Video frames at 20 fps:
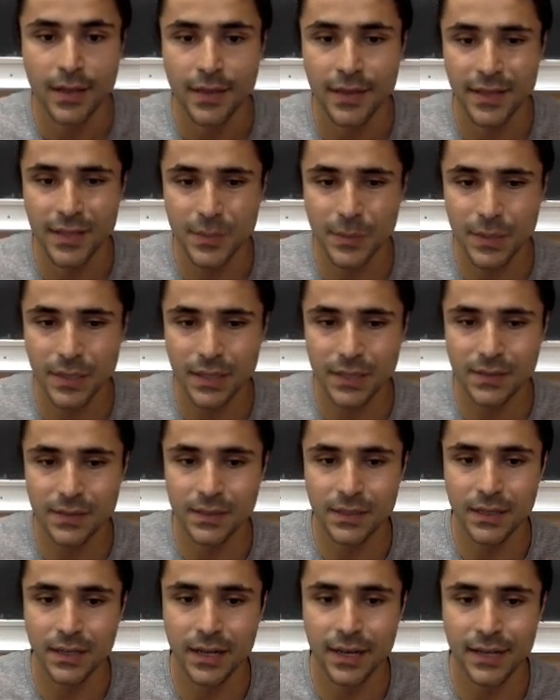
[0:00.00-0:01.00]
That's because
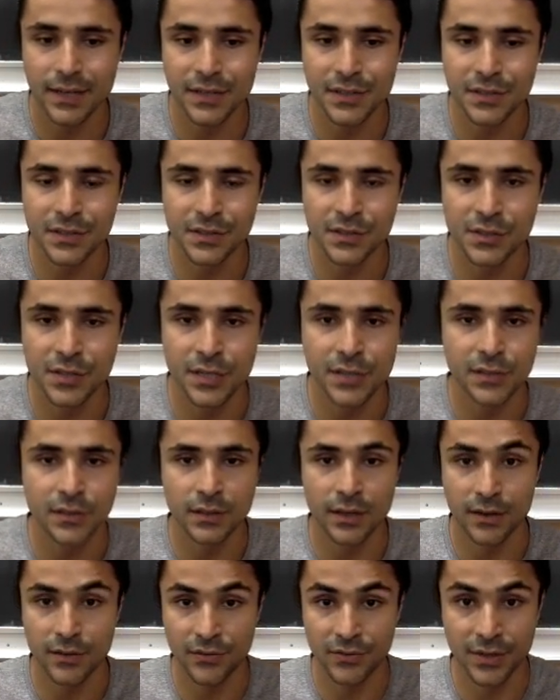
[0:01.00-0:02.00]
the hydrogens
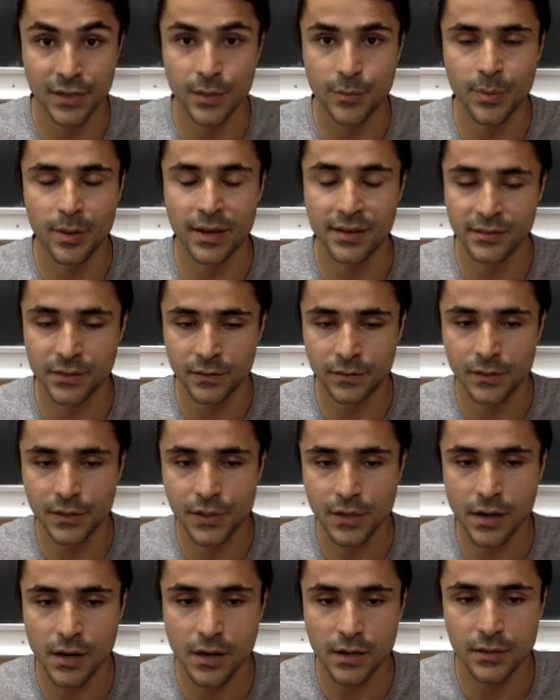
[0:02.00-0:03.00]
generally are very positively
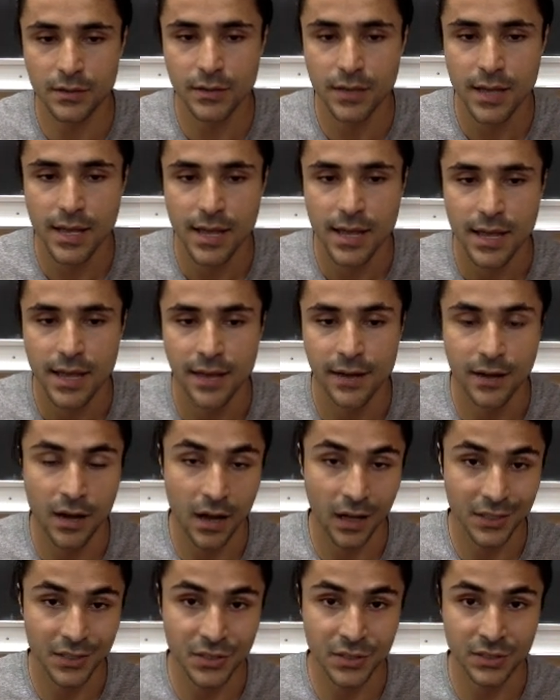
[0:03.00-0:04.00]
charged and
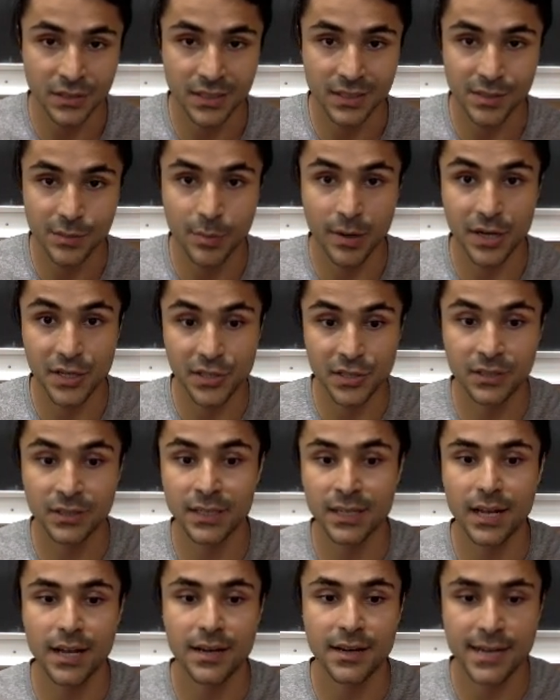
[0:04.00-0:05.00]
oxygen is
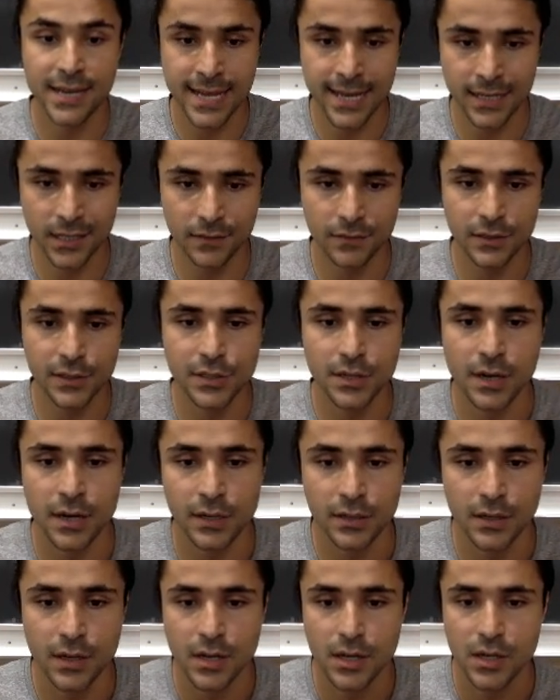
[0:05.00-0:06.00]
partially negatively
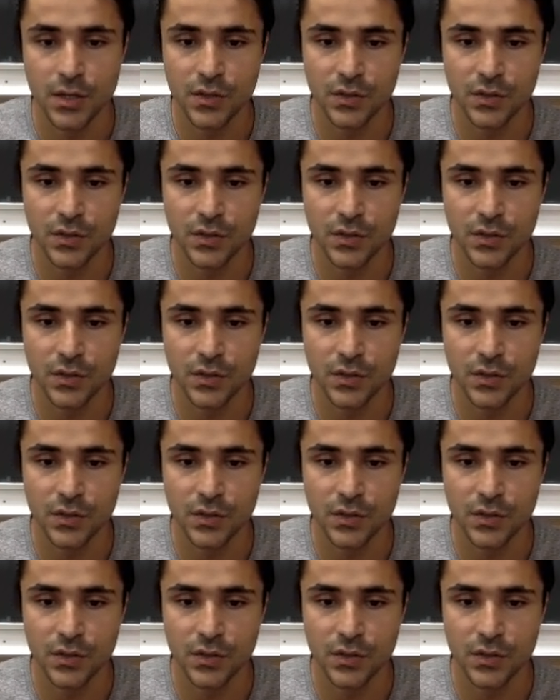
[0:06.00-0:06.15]
charged.